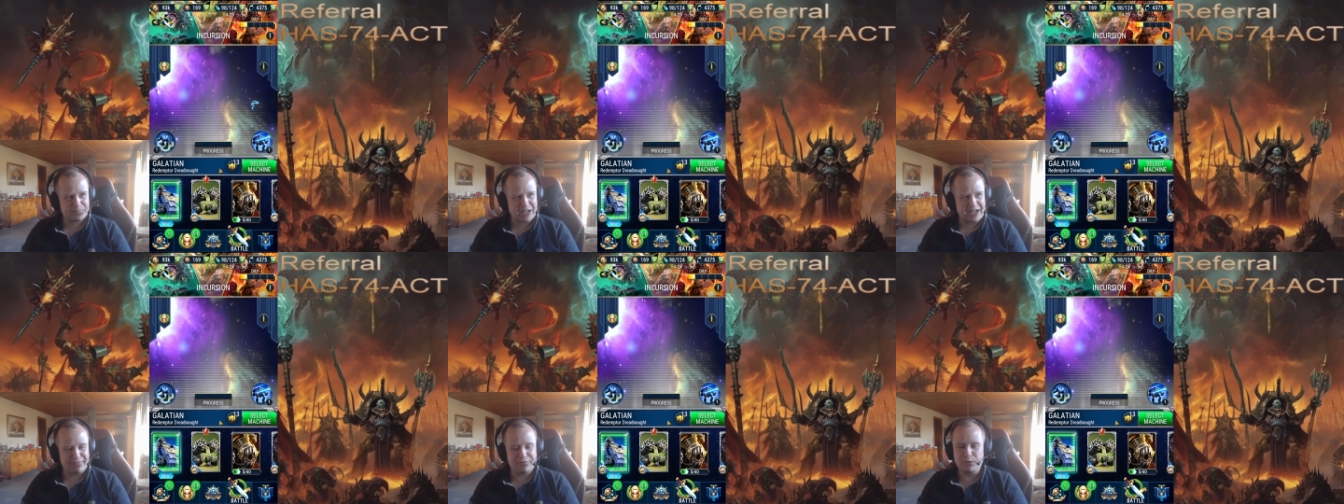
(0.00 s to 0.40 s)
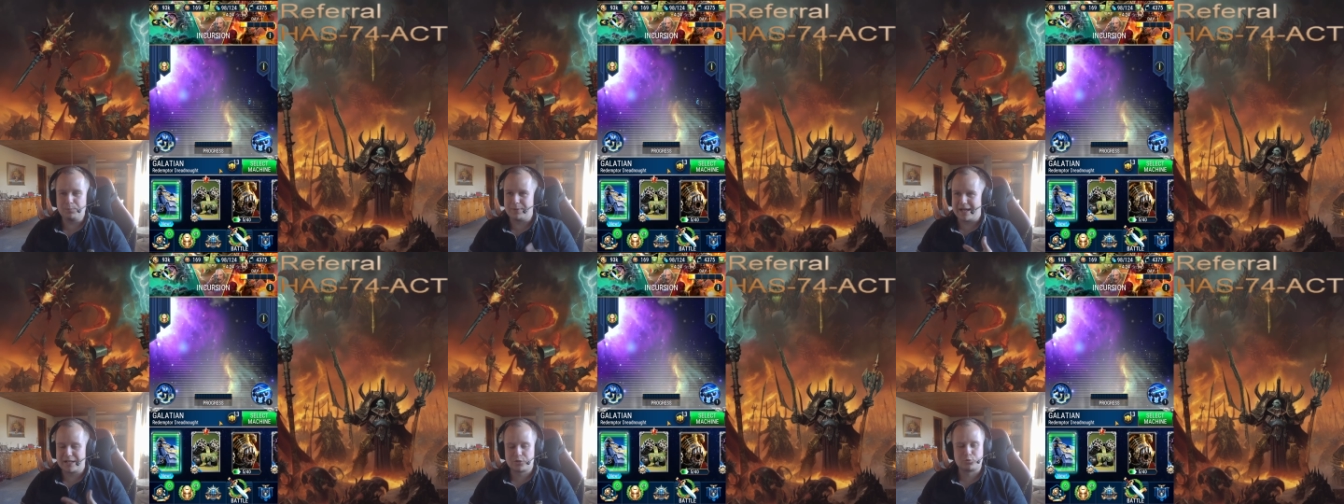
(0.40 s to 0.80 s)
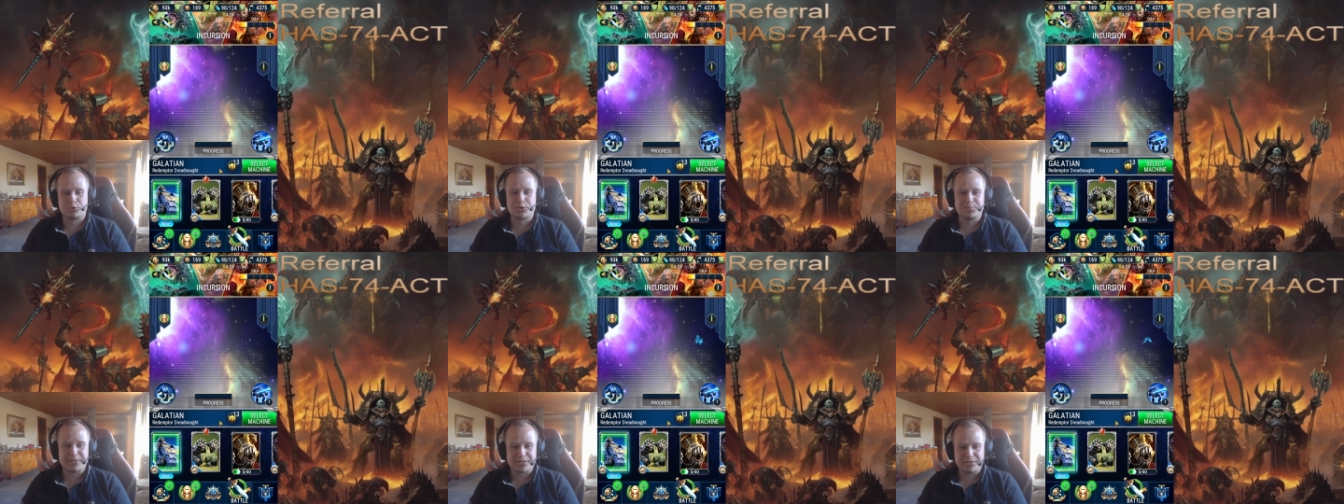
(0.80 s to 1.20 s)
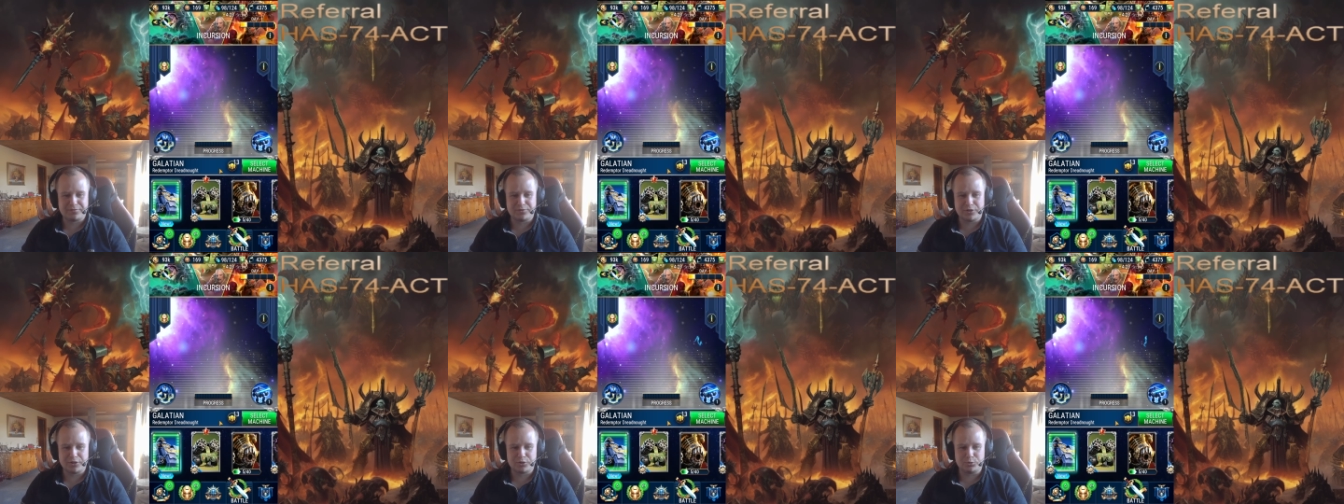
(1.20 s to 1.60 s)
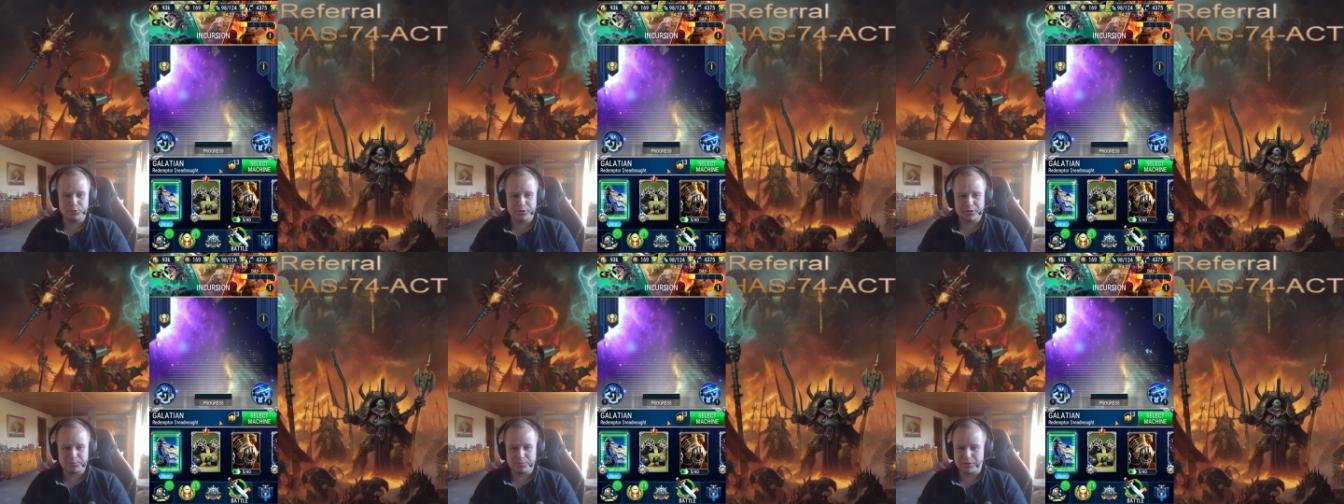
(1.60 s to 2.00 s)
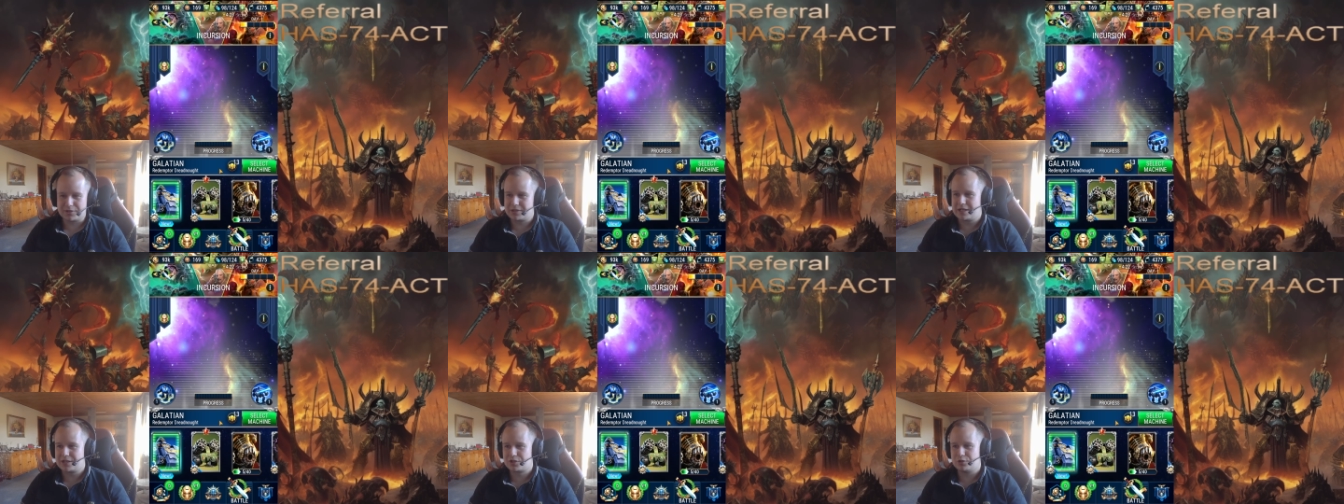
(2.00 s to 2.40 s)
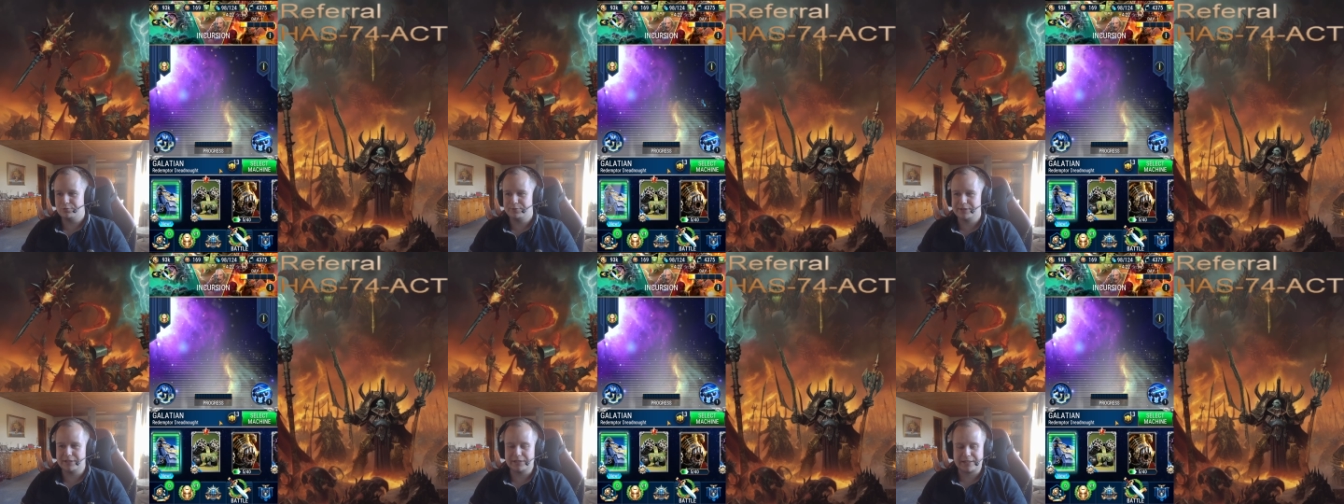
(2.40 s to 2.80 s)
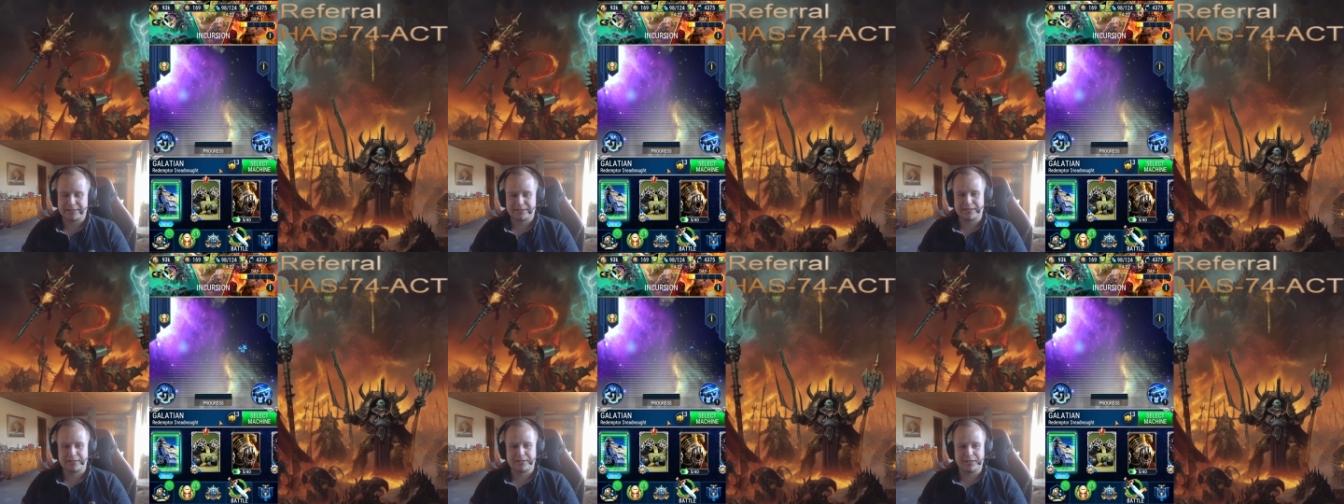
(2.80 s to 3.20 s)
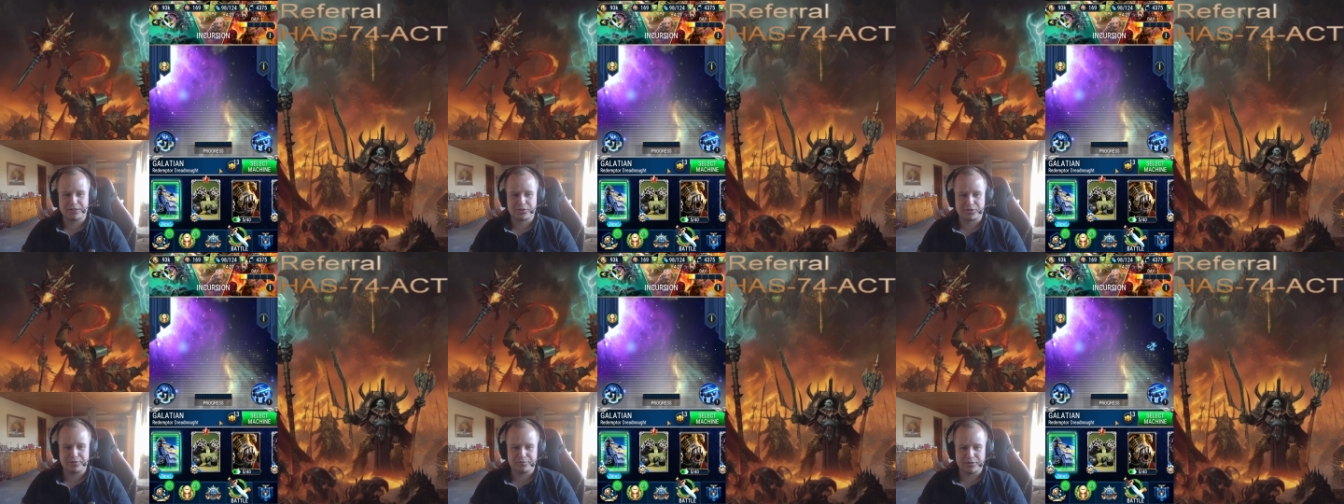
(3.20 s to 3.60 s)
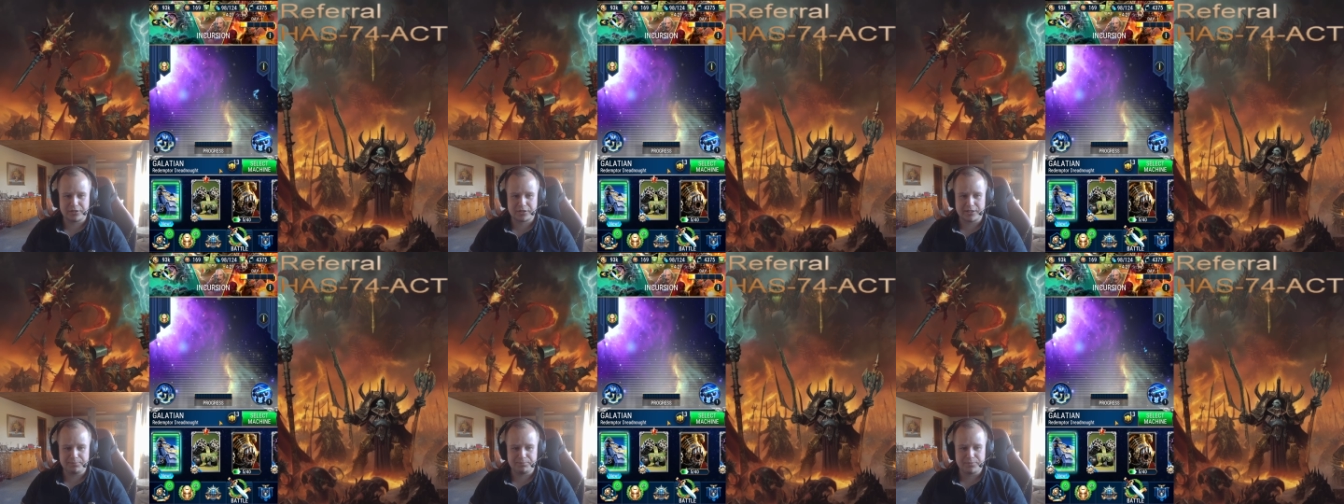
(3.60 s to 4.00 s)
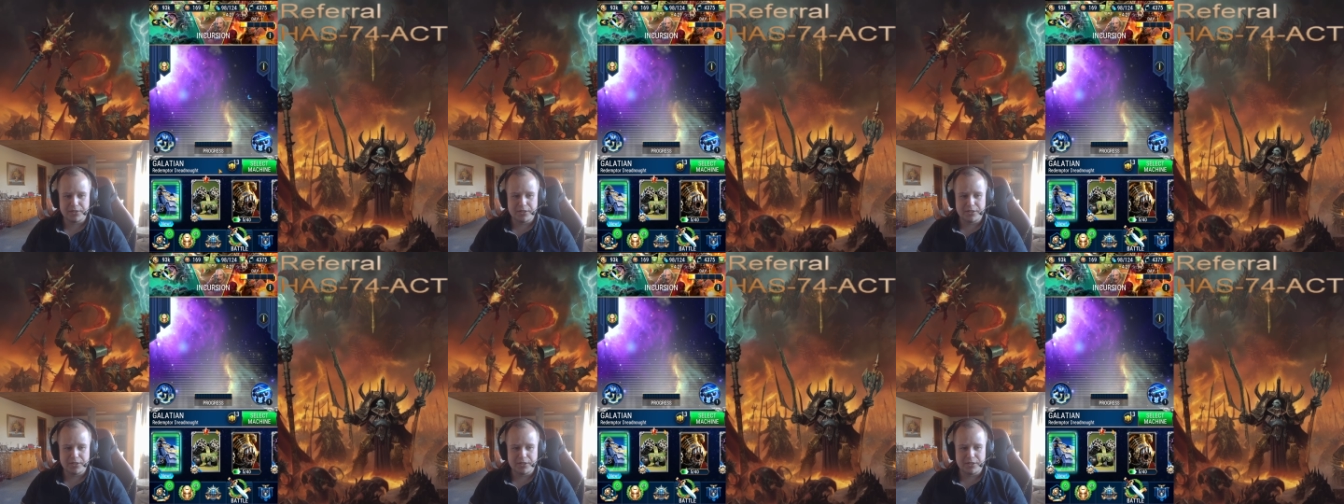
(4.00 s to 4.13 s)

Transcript: I feel bad towards myself for not doing it because I actually really like that kind of stuff in a game.